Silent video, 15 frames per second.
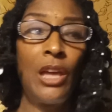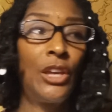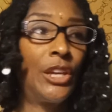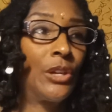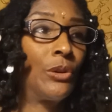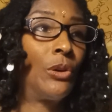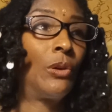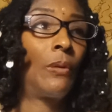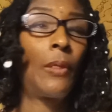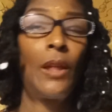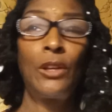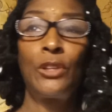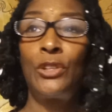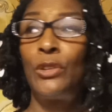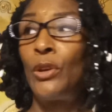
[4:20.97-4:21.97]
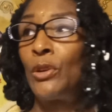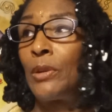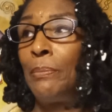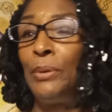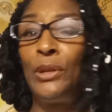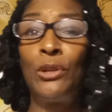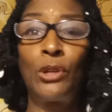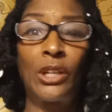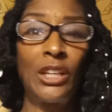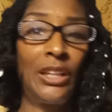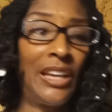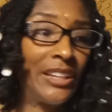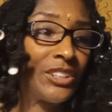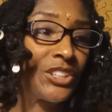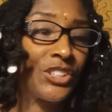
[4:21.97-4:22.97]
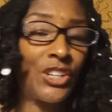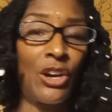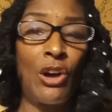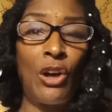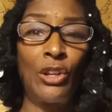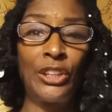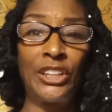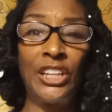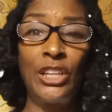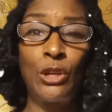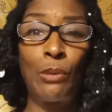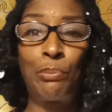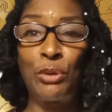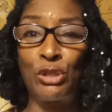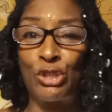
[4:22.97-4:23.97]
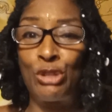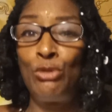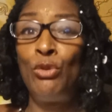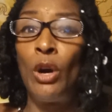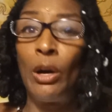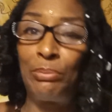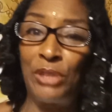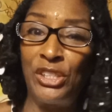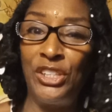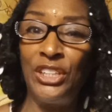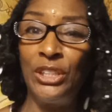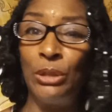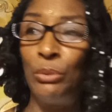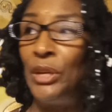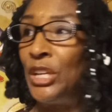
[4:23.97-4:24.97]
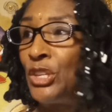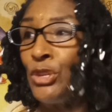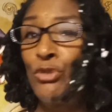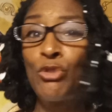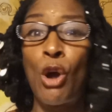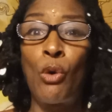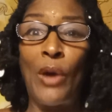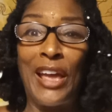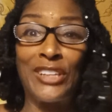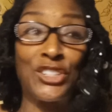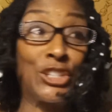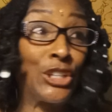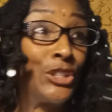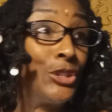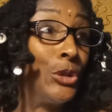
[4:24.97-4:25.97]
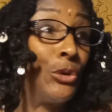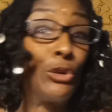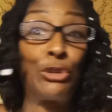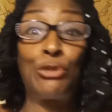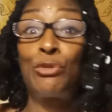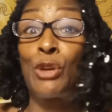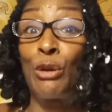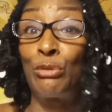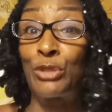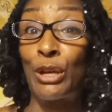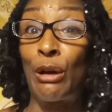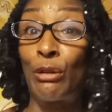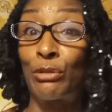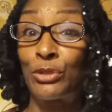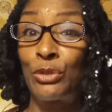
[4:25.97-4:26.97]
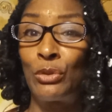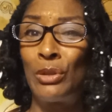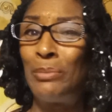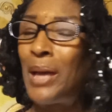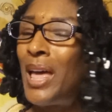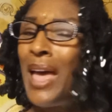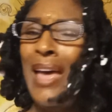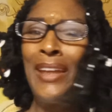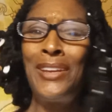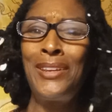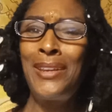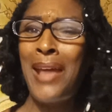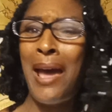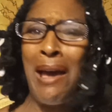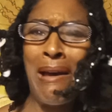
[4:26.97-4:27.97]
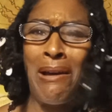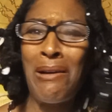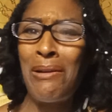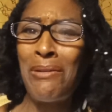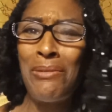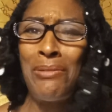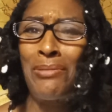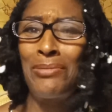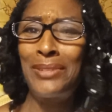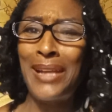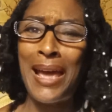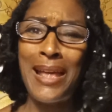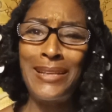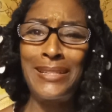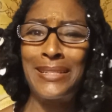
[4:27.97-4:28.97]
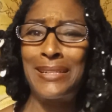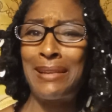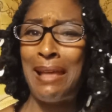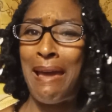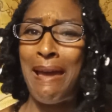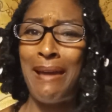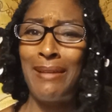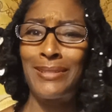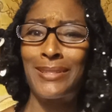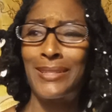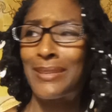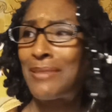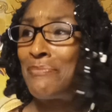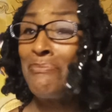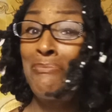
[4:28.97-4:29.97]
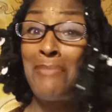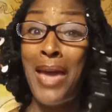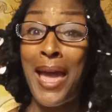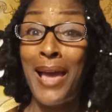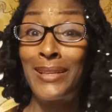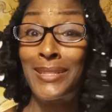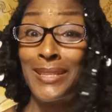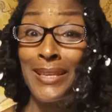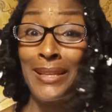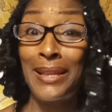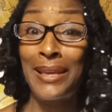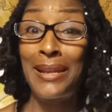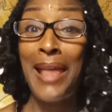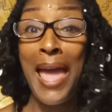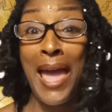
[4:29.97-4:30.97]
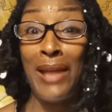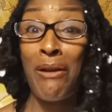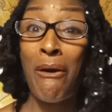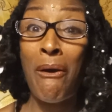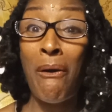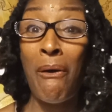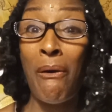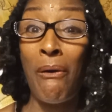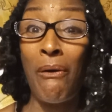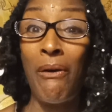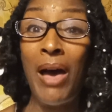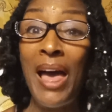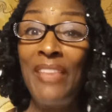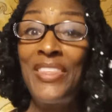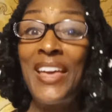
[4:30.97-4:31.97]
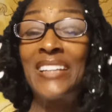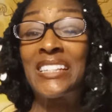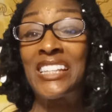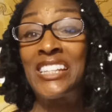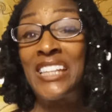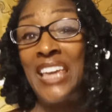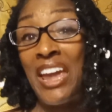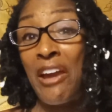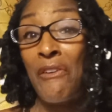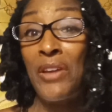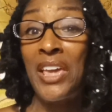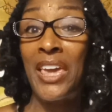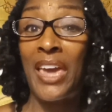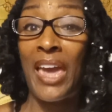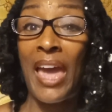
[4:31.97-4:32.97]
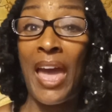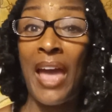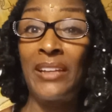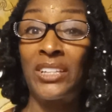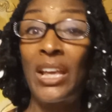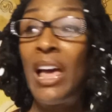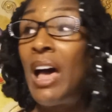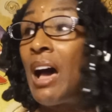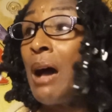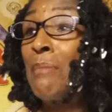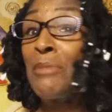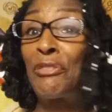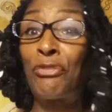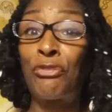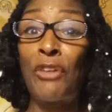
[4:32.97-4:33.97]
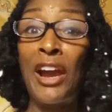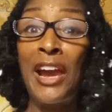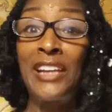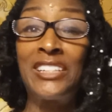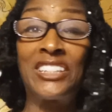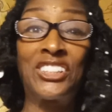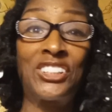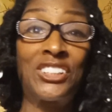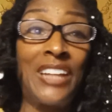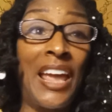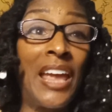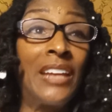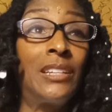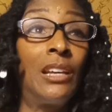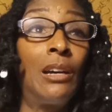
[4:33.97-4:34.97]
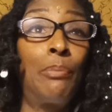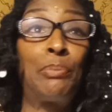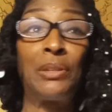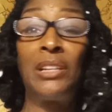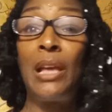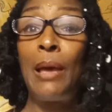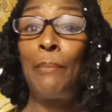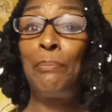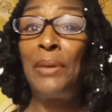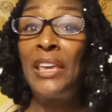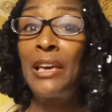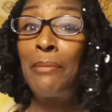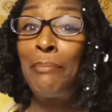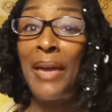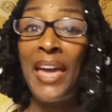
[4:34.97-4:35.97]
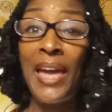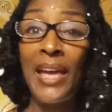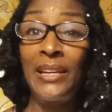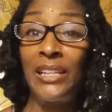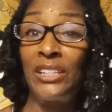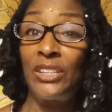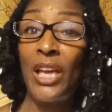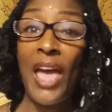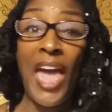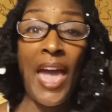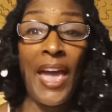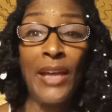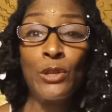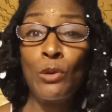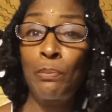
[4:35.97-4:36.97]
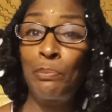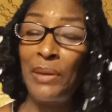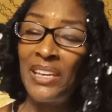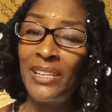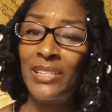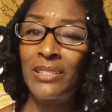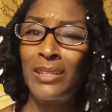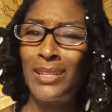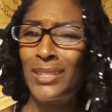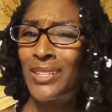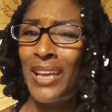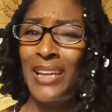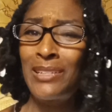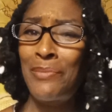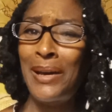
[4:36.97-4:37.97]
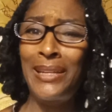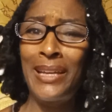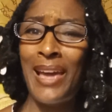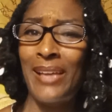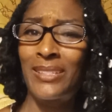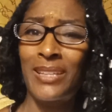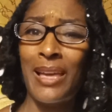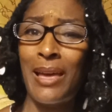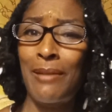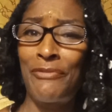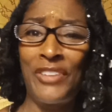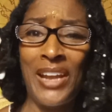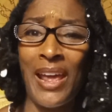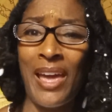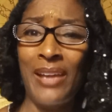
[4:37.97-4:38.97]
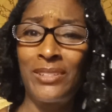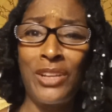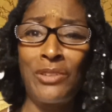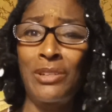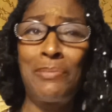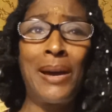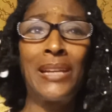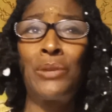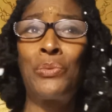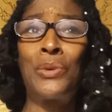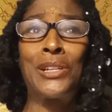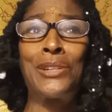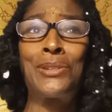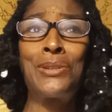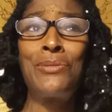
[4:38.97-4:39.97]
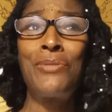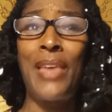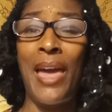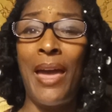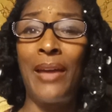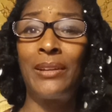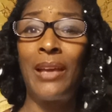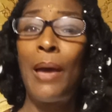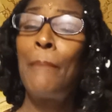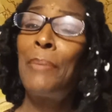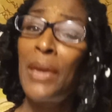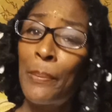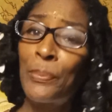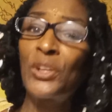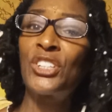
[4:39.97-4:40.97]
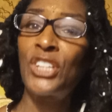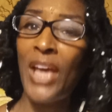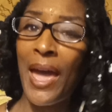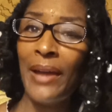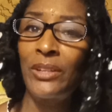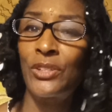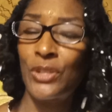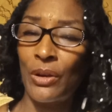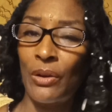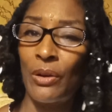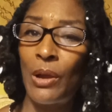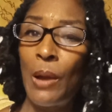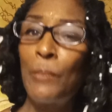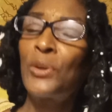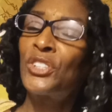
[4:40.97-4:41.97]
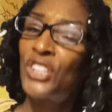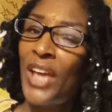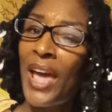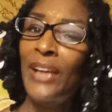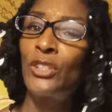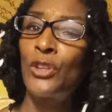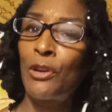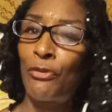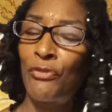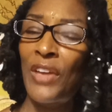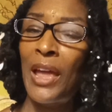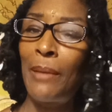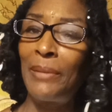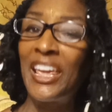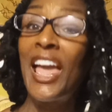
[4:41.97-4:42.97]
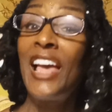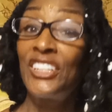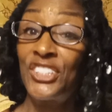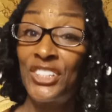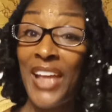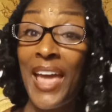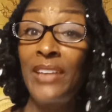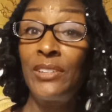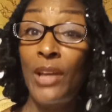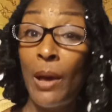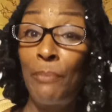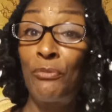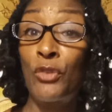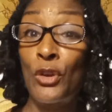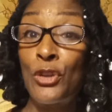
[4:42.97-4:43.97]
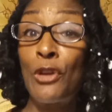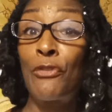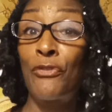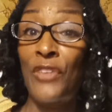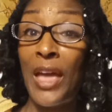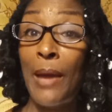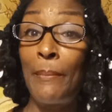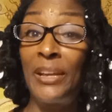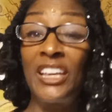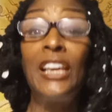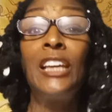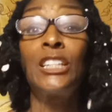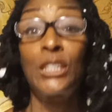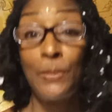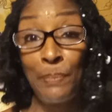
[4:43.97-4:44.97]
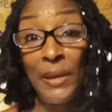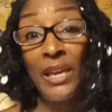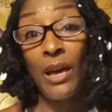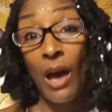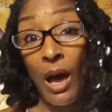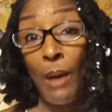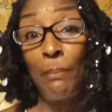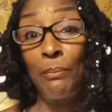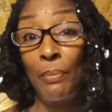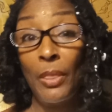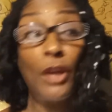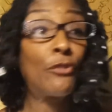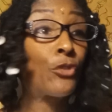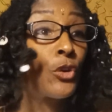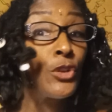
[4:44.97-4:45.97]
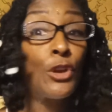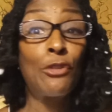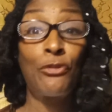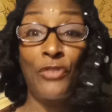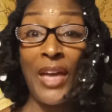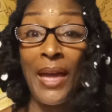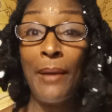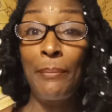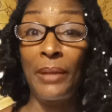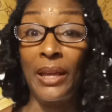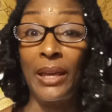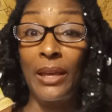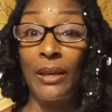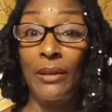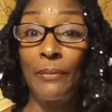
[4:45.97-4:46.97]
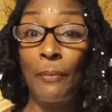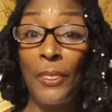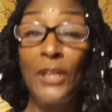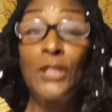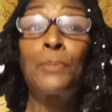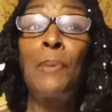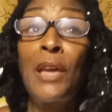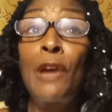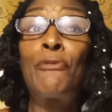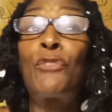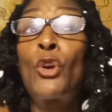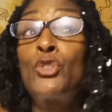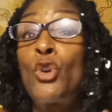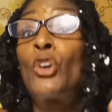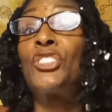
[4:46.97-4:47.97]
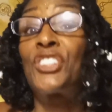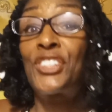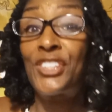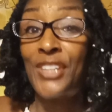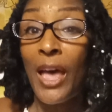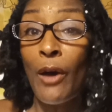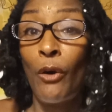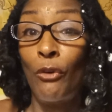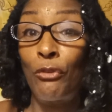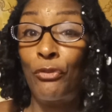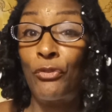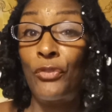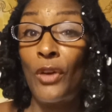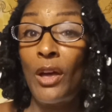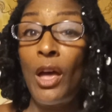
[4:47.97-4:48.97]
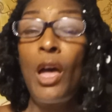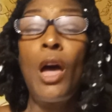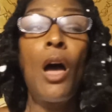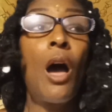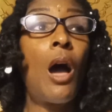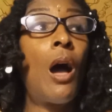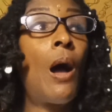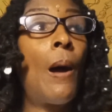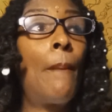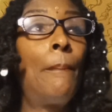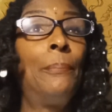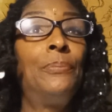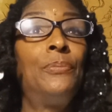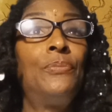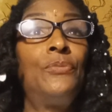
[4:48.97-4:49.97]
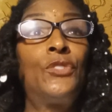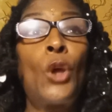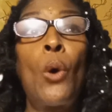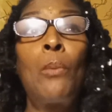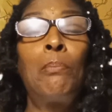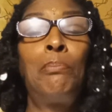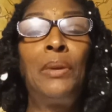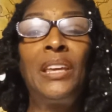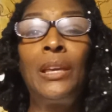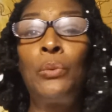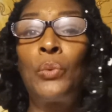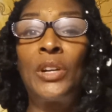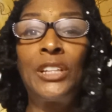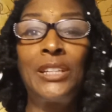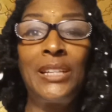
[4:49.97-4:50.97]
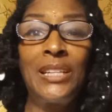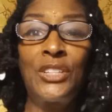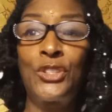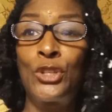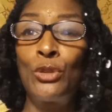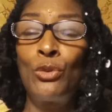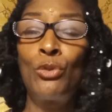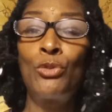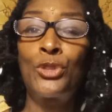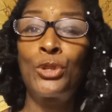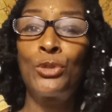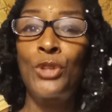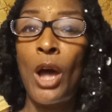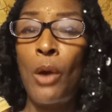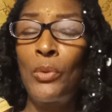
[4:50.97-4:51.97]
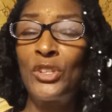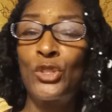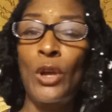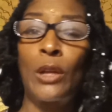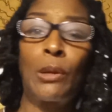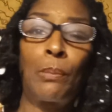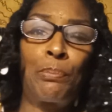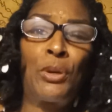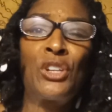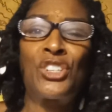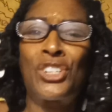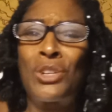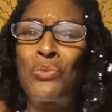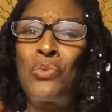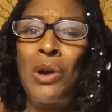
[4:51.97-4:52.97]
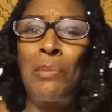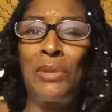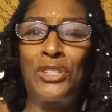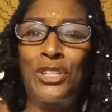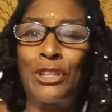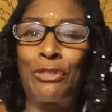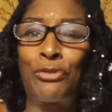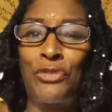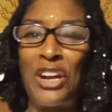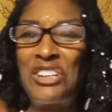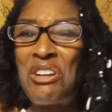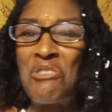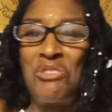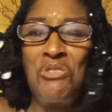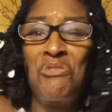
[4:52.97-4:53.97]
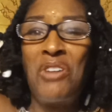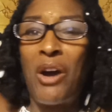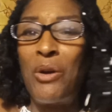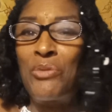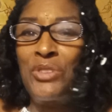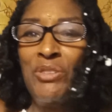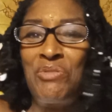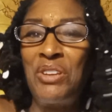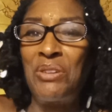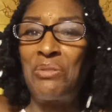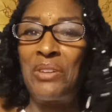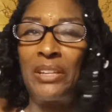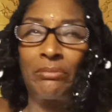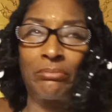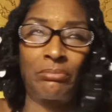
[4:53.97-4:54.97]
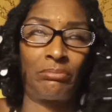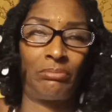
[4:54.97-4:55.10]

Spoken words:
He gonna, the bill collector's calling, he gonna put you up to deal with it. You go answer the door, you go talk to him. No, that is not masculine at all. That scary cat, I'm afraid to stand up and be a man and handle business. Ain't nobody got time for that. Don't nobody want to do that. Be a protector. Protect your family. Stand up for your family. Speak up for your family. Speak up for yourself. Don't be one of these dudes who's always trying to push the woman to the front. No, you go, you do it.